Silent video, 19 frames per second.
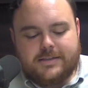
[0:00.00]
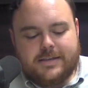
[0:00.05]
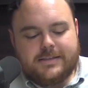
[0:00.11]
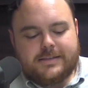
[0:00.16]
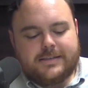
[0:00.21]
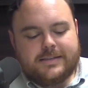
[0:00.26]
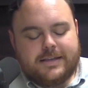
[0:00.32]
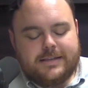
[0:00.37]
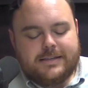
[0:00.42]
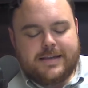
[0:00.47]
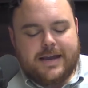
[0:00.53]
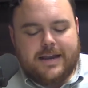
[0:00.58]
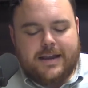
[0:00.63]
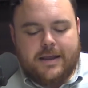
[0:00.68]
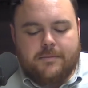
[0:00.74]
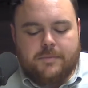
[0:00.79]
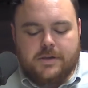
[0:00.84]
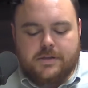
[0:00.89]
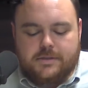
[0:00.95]
that says
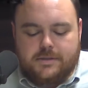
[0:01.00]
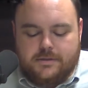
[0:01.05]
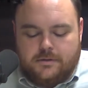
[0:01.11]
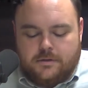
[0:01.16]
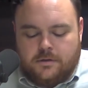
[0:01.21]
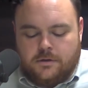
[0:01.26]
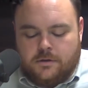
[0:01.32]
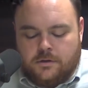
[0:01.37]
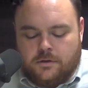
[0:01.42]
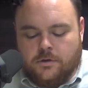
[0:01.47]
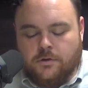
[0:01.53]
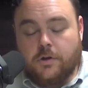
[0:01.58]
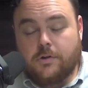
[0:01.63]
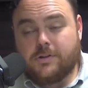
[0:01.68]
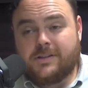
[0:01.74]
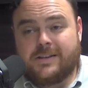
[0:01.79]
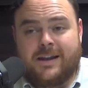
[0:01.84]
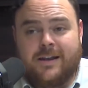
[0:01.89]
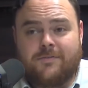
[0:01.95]
dynamics, you'll
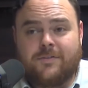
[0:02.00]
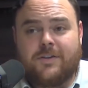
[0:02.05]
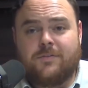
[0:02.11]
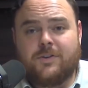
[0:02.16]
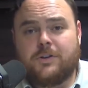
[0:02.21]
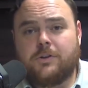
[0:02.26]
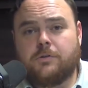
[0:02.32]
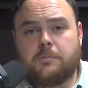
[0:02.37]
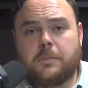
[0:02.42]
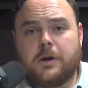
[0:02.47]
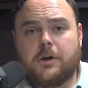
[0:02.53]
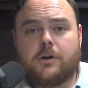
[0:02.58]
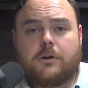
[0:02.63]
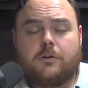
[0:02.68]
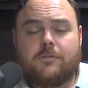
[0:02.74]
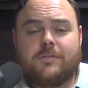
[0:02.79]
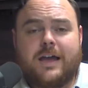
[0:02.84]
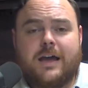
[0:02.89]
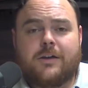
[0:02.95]
notice that I've given
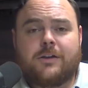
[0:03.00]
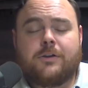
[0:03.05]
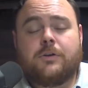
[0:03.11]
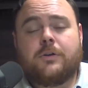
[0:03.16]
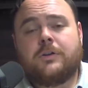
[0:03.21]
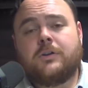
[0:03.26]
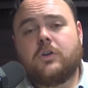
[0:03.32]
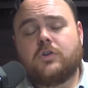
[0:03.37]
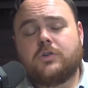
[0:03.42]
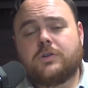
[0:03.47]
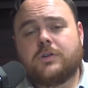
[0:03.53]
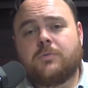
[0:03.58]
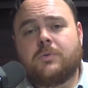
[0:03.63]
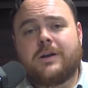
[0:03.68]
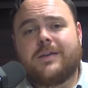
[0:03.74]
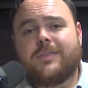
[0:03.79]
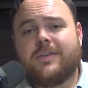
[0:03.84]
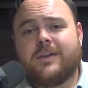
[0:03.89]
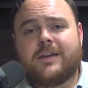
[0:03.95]
numerical value. And usually
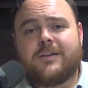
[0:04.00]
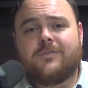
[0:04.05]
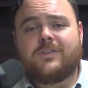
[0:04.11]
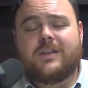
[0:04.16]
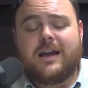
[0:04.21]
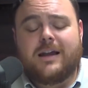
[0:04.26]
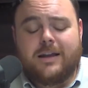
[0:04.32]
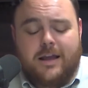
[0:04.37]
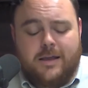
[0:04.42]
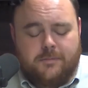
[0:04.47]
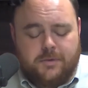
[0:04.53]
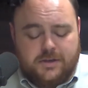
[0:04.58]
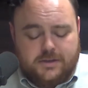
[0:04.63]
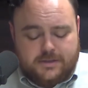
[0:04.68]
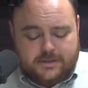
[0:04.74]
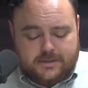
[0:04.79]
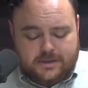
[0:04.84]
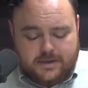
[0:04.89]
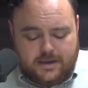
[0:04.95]
when I think of
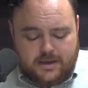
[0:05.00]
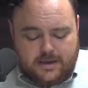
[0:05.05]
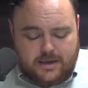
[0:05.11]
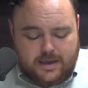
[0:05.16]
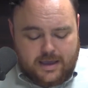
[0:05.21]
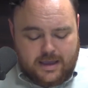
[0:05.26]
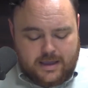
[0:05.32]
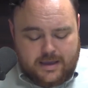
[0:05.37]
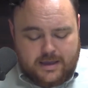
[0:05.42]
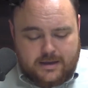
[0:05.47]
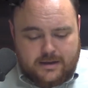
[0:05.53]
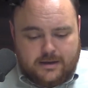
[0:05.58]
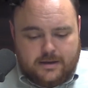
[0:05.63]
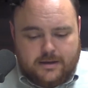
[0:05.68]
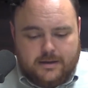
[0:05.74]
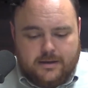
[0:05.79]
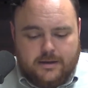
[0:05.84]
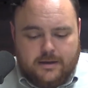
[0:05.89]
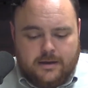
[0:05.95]
dynamics
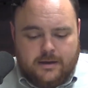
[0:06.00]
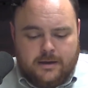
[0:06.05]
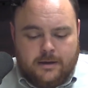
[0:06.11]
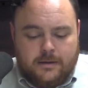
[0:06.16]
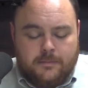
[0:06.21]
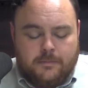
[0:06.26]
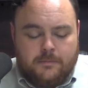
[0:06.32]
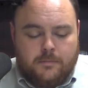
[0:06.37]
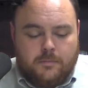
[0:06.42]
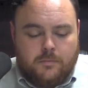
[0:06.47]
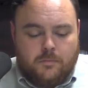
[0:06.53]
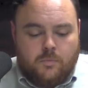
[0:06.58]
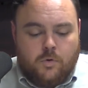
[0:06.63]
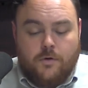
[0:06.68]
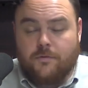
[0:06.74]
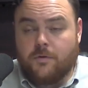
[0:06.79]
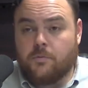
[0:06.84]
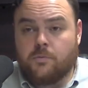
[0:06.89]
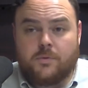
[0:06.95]
in
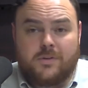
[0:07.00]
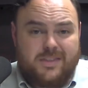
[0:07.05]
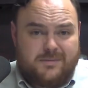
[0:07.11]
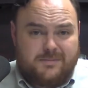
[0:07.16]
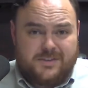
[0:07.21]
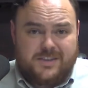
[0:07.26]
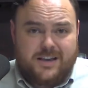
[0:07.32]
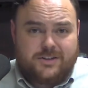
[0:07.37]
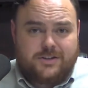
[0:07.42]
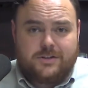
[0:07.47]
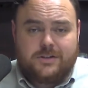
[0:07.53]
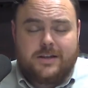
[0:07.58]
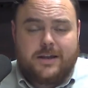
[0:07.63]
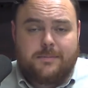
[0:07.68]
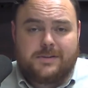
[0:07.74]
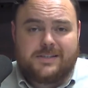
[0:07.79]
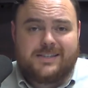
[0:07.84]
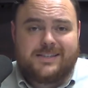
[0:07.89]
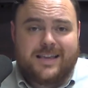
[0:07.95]
more of a rhythm section
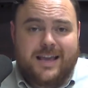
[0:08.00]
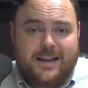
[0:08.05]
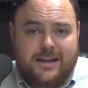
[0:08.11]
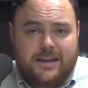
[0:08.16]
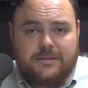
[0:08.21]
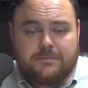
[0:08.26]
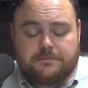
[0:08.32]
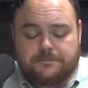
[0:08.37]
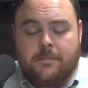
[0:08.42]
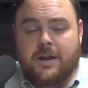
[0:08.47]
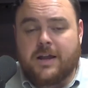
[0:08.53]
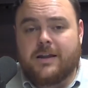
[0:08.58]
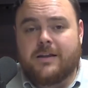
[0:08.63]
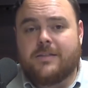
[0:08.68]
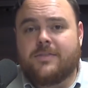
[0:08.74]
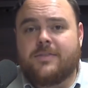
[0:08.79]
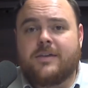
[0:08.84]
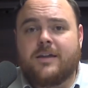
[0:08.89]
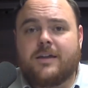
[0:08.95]
type of setting, I'm not
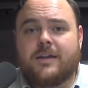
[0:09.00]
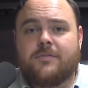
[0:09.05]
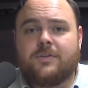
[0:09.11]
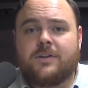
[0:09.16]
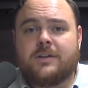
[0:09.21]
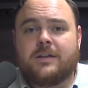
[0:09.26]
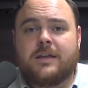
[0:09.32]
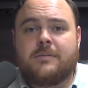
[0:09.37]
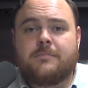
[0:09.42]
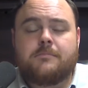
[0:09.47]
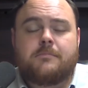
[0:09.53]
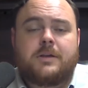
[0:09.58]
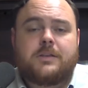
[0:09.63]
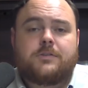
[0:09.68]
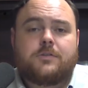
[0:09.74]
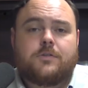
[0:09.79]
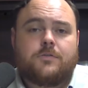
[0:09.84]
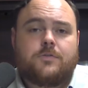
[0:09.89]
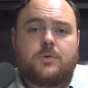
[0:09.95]
going to think of it in
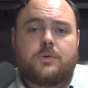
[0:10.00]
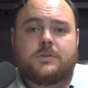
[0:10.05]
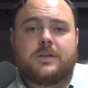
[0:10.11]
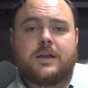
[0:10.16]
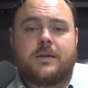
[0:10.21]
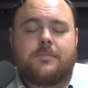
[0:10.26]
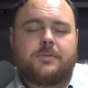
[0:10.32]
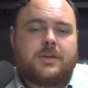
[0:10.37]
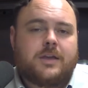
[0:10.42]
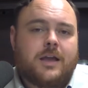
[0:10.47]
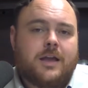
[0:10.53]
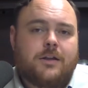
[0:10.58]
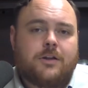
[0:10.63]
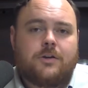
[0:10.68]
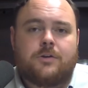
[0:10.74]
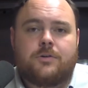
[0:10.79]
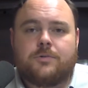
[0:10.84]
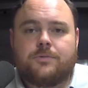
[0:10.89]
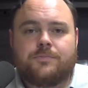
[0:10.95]
mezzo forte,
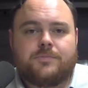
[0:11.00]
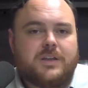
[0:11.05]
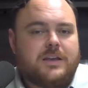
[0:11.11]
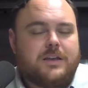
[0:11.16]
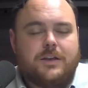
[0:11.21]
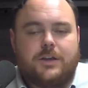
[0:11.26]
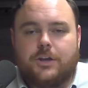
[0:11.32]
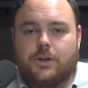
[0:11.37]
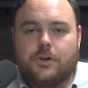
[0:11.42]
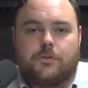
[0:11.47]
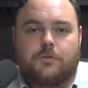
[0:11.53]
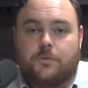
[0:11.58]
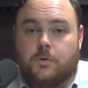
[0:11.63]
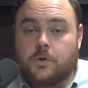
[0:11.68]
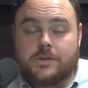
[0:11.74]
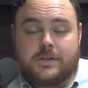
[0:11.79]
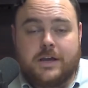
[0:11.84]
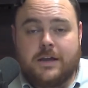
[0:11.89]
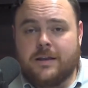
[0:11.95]
piano, you know,
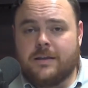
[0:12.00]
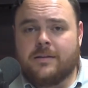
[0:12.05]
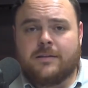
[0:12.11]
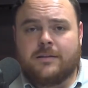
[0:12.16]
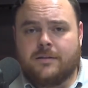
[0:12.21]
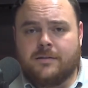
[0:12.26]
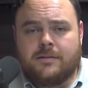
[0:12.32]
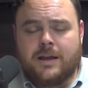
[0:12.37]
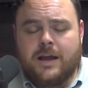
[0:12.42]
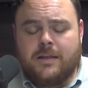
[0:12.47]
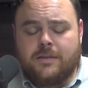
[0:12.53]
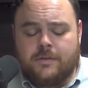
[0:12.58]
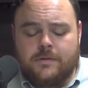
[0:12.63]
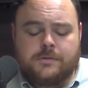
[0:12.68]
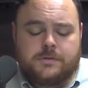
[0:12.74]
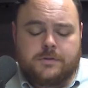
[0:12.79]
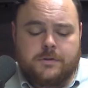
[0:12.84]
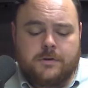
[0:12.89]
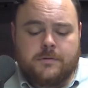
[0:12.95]
forte, not in
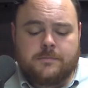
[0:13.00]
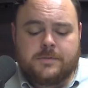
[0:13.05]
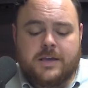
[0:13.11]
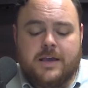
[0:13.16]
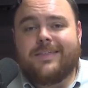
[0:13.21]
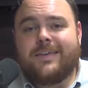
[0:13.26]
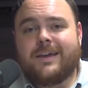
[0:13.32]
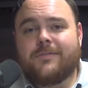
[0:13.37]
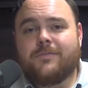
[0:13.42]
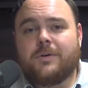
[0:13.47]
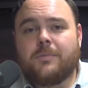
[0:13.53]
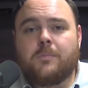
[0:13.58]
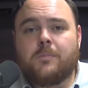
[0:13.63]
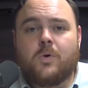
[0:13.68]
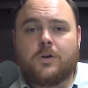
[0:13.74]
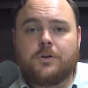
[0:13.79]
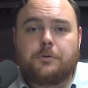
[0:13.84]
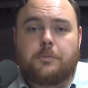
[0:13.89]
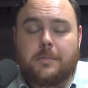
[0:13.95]
those terms. I think of it
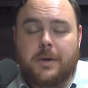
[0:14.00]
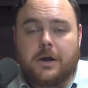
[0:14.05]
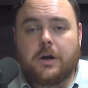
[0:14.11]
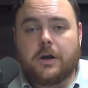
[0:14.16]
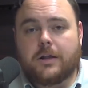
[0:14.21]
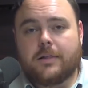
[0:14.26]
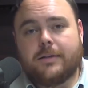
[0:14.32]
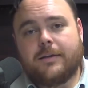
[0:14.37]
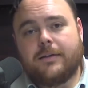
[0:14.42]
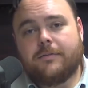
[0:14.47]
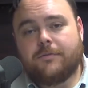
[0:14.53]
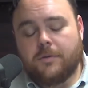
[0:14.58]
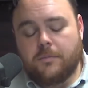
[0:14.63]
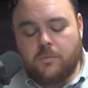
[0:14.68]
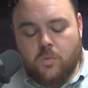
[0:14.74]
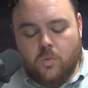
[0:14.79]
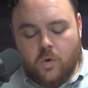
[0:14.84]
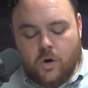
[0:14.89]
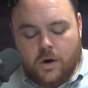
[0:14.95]
more numerically,
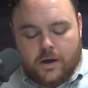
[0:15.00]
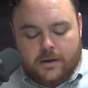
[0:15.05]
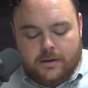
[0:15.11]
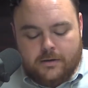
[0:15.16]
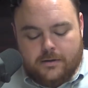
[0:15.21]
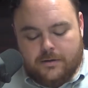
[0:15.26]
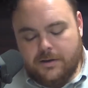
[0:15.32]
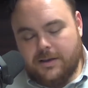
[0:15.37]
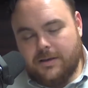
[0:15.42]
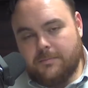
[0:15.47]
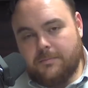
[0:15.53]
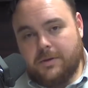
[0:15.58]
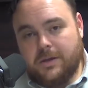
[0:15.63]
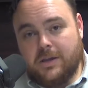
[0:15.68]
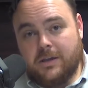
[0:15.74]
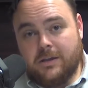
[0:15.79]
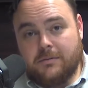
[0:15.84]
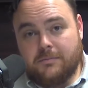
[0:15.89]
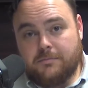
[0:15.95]
from 1
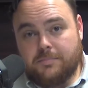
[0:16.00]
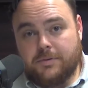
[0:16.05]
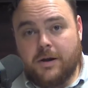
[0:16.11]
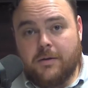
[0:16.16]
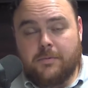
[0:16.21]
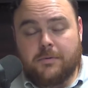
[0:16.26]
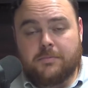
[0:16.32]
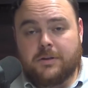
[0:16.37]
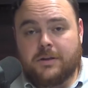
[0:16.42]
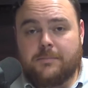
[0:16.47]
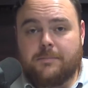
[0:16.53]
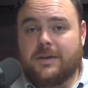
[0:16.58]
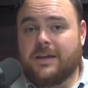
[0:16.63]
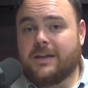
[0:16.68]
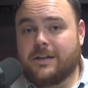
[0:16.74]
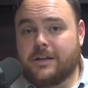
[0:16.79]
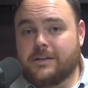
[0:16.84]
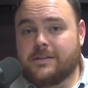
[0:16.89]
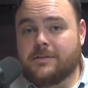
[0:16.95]
being probably
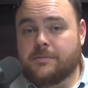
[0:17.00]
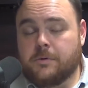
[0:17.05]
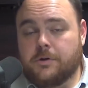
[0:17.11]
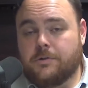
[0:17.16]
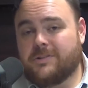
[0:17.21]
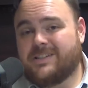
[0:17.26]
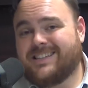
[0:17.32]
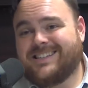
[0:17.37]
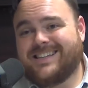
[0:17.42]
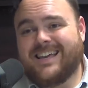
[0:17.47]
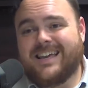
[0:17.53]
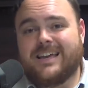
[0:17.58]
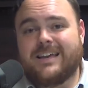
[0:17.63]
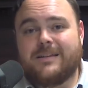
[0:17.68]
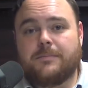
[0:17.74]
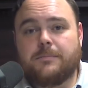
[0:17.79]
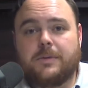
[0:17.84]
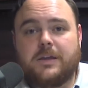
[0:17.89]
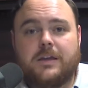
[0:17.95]
pianissimo to
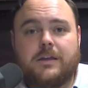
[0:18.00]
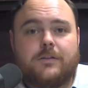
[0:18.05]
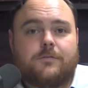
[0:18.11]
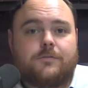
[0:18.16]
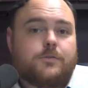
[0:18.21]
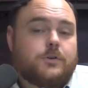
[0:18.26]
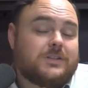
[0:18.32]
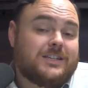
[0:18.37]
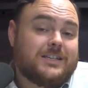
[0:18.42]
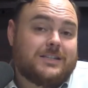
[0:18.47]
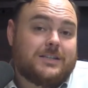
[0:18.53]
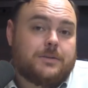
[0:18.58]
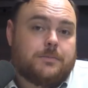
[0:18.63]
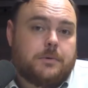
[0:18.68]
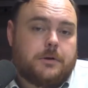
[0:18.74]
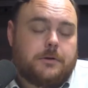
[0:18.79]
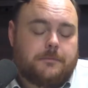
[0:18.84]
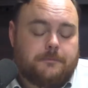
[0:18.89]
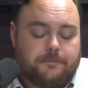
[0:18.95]
10 being
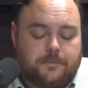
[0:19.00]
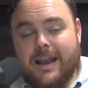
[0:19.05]
fortissimo.